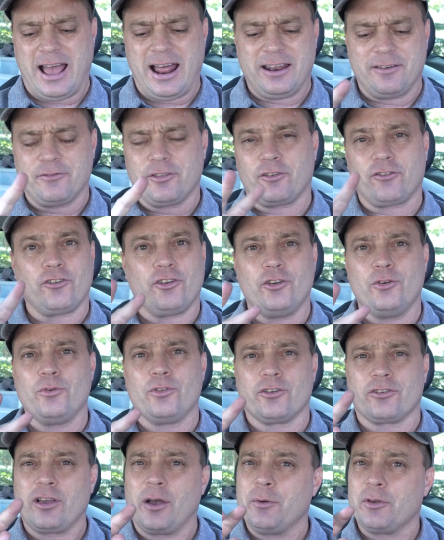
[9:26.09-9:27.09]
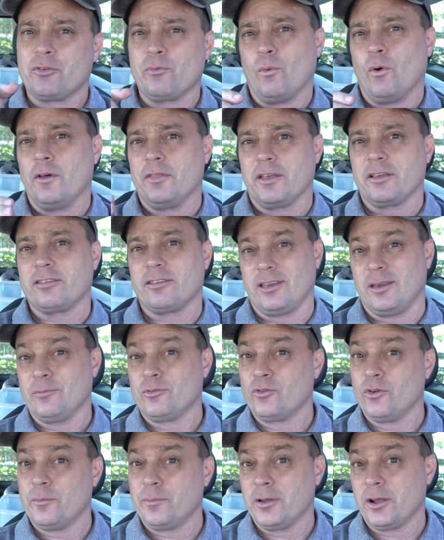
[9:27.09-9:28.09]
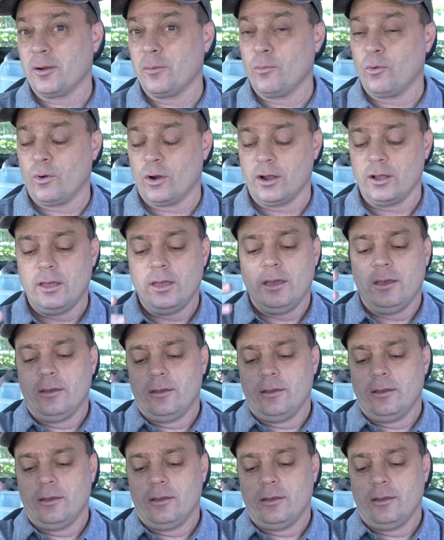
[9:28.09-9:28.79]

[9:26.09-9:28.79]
Out of the 2, there's always one that seems to appear more.